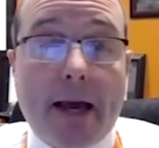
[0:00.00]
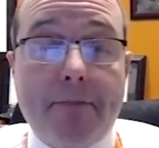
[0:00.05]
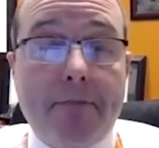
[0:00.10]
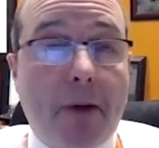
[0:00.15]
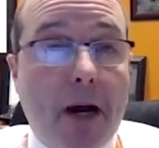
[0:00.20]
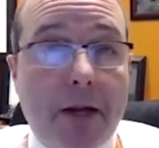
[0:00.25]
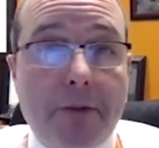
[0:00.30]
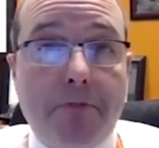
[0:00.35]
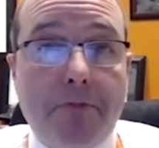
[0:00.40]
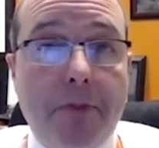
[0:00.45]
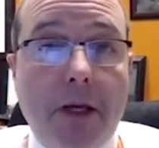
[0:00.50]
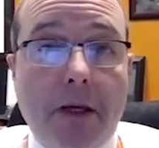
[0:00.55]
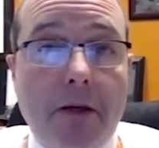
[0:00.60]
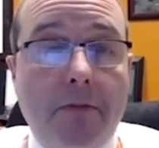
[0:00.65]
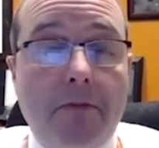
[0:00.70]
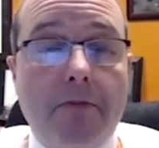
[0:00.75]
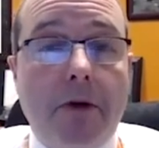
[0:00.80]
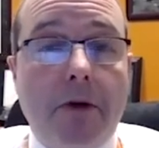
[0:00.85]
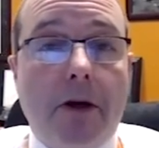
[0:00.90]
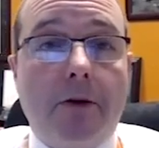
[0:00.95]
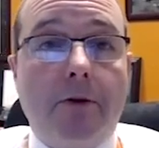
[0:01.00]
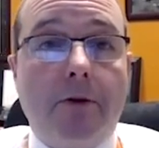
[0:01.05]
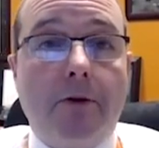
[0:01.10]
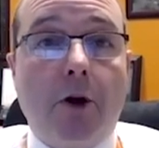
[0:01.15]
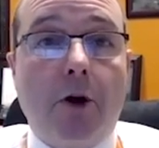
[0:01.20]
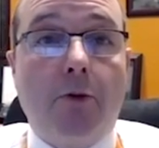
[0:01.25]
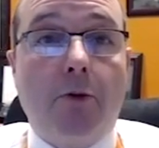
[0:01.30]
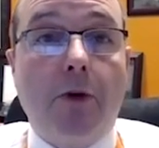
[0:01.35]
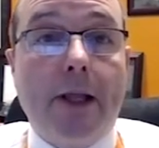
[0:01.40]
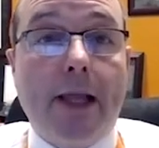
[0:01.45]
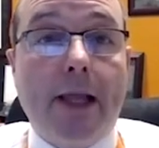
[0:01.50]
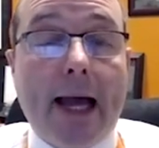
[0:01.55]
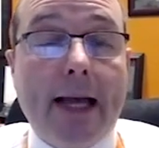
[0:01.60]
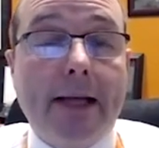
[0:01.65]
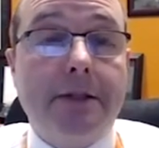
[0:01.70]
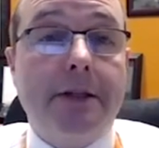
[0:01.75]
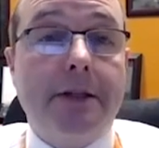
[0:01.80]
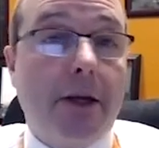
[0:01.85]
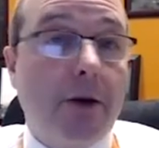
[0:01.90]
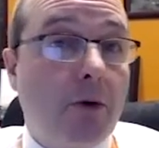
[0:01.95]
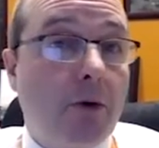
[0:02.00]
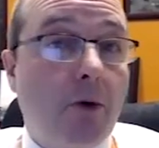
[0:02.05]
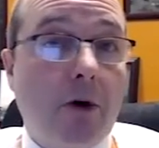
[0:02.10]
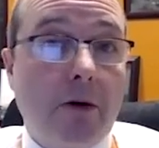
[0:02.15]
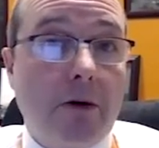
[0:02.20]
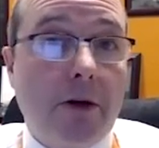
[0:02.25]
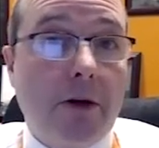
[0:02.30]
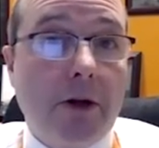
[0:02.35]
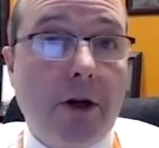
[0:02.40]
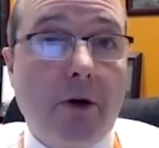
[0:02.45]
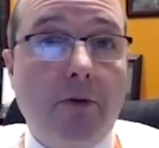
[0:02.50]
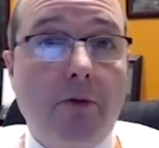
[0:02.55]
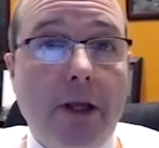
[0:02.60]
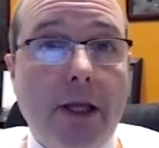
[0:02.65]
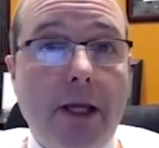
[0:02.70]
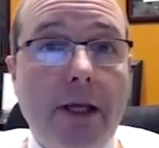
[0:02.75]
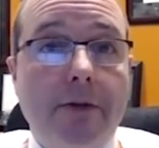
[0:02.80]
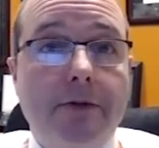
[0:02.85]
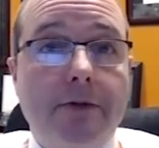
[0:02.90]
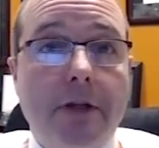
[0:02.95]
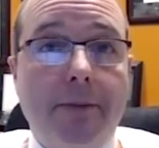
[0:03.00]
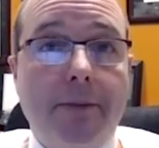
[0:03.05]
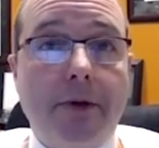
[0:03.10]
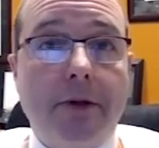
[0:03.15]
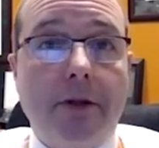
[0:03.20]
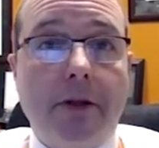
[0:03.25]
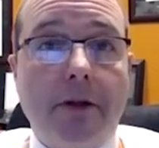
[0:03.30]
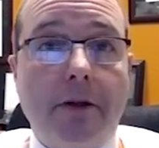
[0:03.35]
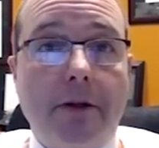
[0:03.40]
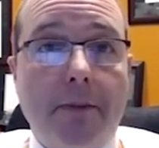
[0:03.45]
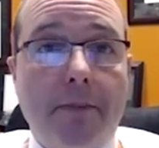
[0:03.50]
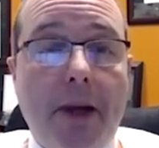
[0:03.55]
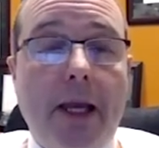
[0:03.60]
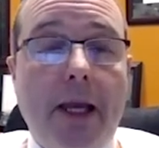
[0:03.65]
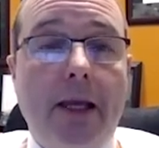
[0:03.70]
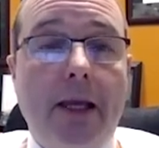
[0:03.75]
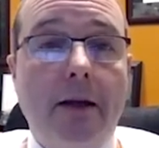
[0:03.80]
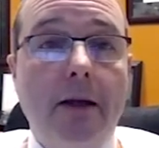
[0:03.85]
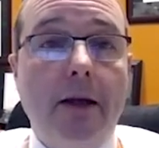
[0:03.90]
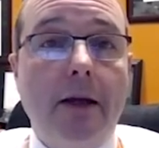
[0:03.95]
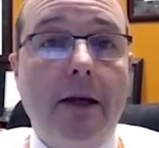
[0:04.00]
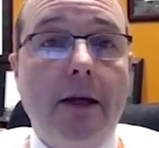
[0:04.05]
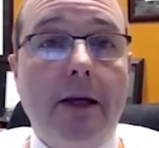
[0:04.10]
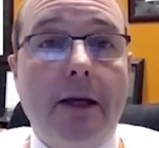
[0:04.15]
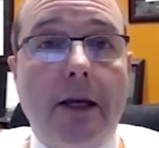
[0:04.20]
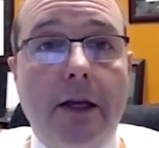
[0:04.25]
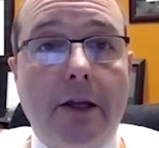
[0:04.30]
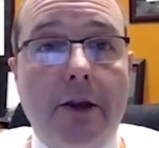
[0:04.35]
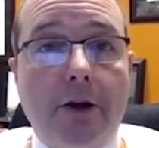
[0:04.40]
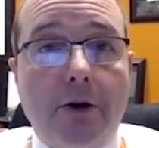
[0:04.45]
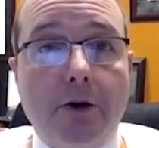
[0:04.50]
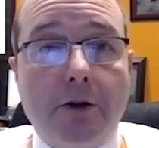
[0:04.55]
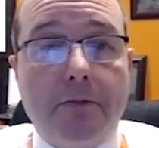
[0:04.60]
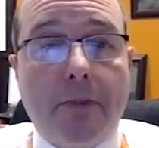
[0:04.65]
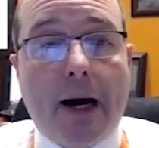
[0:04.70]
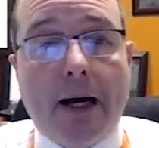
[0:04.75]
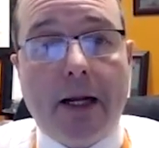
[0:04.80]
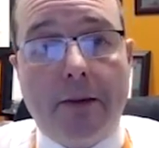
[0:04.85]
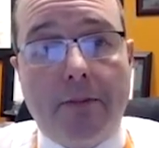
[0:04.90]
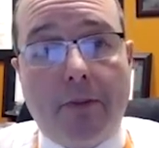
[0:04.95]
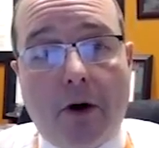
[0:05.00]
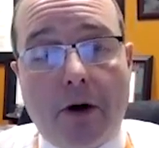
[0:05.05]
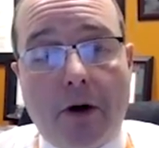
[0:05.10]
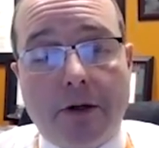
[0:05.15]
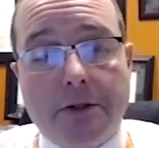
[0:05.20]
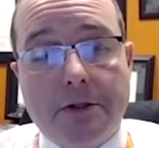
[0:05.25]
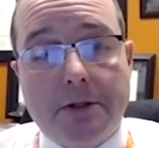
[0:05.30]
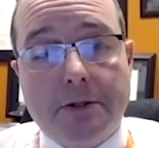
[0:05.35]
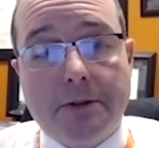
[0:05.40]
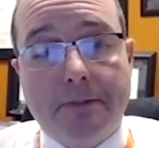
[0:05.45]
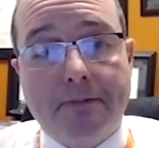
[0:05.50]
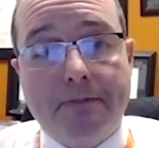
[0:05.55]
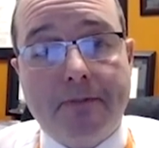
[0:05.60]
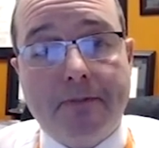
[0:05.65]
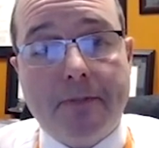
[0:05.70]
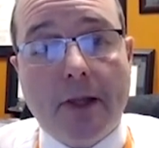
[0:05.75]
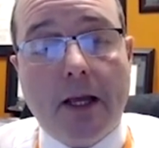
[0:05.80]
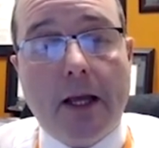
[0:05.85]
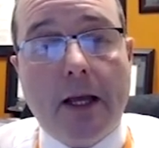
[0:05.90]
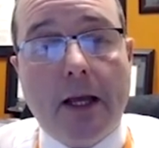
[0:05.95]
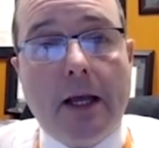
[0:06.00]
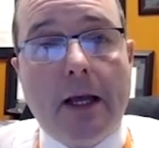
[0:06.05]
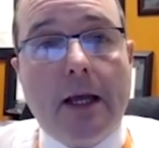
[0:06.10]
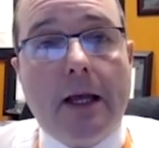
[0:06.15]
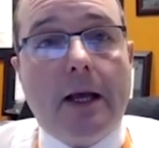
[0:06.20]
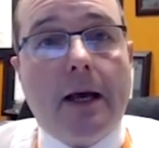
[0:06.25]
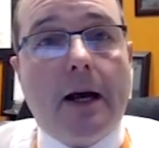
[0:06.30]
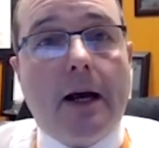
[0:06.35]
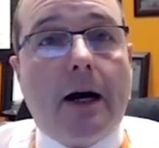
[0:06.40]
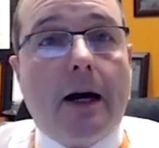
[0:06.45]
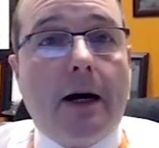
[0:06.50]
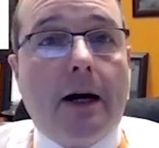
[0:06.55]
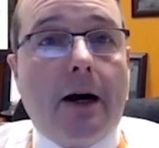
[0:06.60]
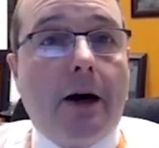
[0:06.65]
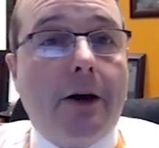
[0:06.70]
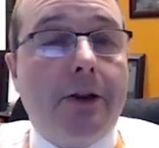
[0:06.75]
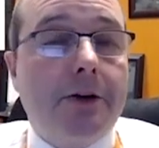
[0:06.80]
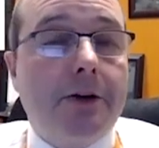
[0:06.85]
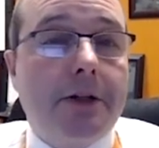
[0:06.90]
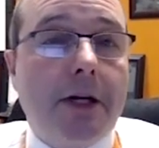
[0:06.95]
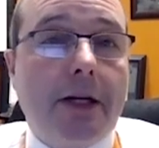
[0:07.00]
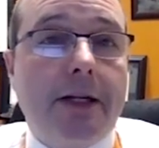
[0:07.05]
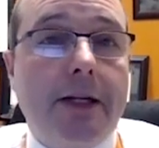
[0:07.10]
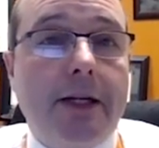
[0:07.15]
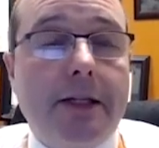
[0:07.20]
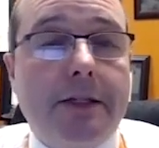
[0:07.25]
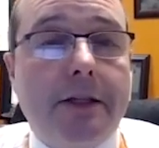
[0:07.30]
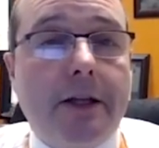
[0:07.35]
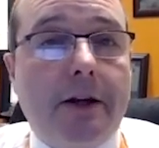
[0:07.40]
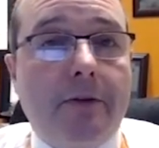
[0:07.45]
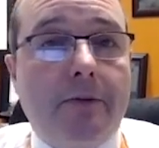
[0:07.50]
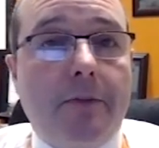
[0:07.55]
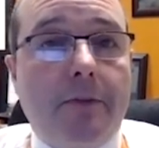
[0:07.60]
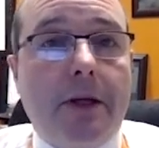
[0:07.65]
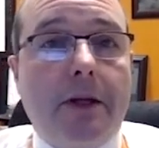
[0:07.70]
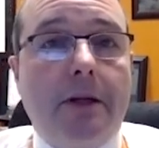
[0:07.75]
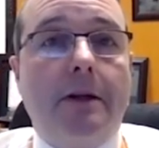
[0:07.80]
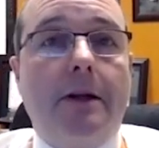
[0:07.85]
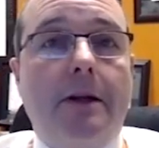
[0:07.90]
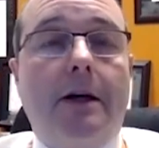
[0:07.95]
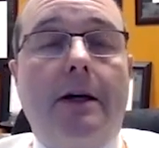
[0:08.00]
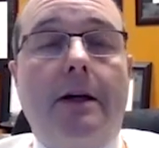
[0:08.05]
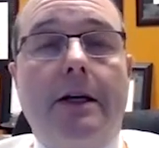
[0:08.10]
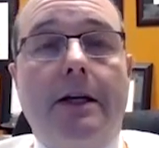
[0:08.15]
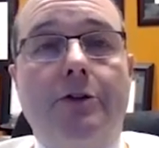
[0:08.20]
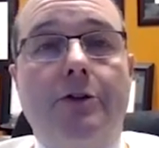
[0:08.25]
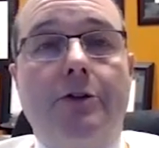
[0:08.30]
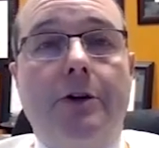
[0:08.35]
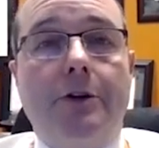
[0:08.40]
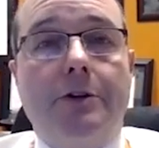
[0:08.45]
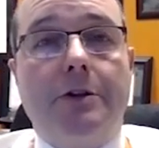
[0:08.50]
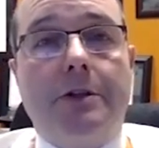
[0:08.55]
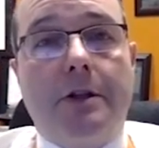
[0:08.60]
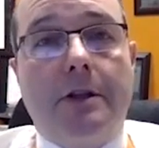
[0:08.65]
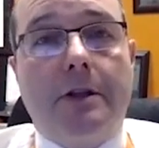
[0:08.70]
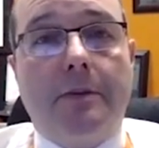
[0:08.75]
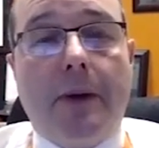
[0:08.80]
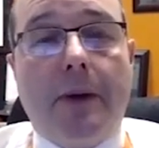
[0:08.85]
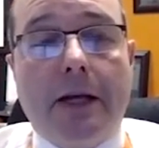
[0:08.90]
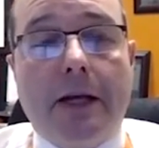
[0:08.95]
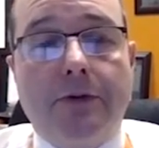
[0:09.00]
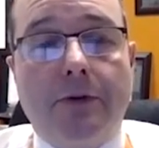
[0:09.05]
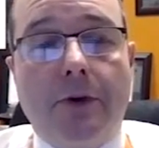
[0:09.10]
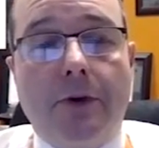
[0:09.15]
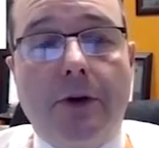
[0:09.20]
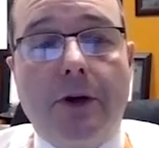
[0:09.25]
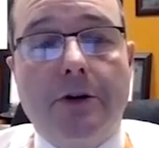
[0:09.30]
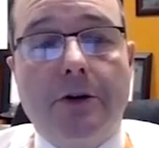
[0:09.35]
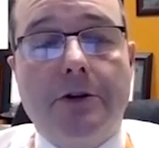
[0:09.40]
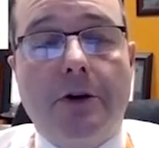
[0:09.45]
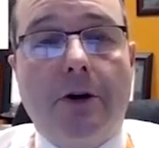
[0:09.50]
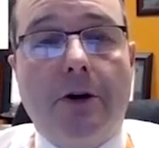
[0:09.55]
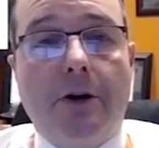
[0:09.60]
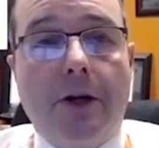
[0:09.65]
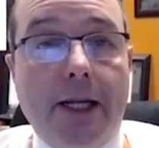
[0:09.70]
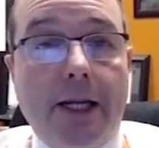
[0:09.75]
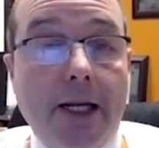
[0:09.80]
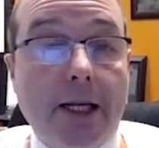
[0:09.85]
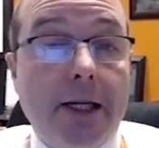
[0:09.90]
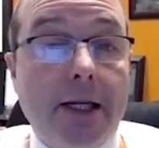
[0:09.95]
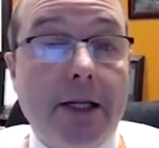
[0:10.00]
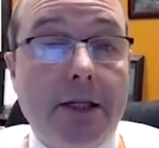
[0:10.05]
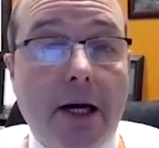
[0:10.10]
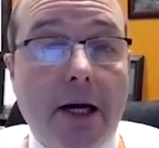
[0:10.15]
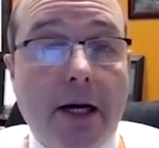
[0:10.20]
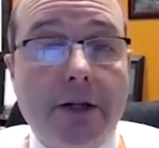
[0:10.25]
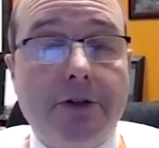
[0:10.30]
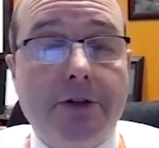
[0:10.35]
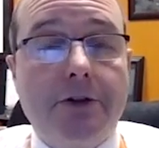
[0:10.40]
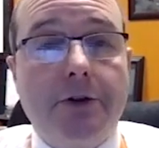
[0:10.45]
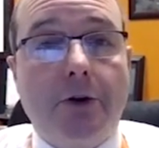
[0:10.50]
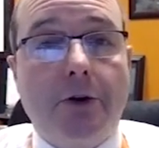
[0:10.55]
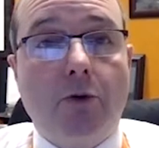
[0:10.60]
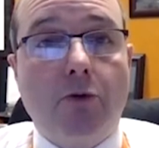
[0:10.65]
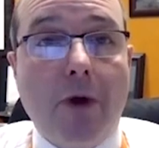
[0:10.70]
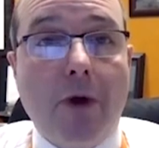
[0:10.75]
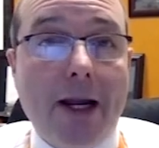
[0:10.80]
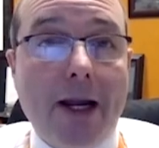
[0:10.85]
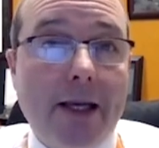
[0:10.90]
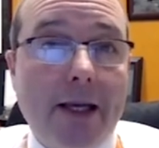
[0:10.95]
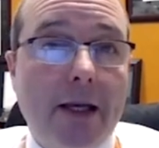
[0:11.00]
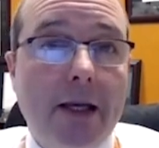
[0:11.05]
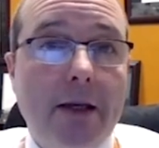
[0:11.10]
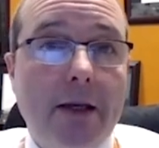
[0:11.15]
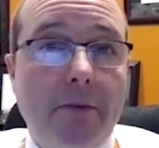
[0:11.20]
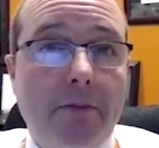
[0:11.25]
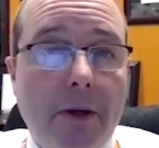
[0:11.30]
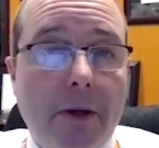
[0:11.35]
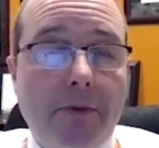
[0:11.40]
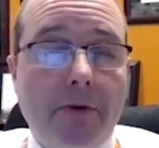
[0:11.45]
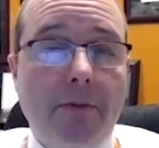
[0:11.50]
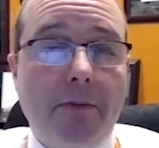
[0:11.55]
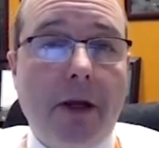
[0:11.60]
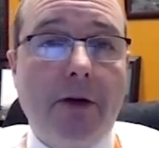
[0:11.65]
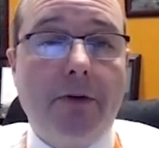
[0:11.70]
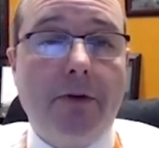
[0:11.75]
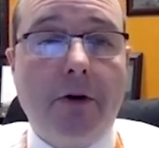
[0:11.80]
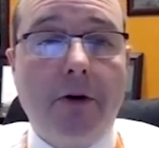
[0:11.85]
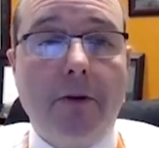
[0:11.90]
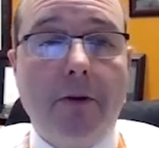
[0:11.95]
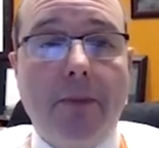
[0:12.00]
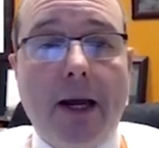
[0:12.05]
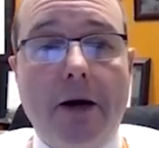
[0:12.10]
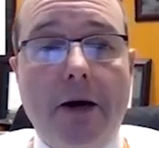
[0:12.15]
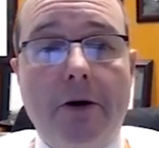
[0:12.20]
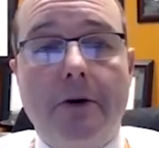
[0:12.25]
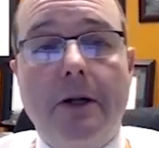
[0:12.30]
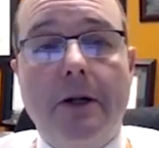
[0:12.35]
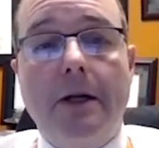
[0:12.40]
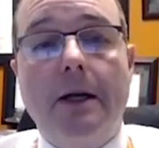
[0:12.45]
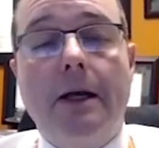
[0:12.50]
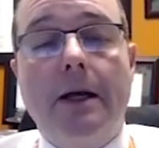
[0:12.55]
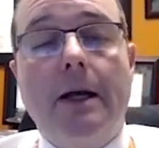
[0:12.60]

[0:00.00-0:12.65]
that might be, relaxing or, relieve some of the pain in those body parts. Other techniques that have been introduced in the past few years are healing touch or Reiki, people may have heard about.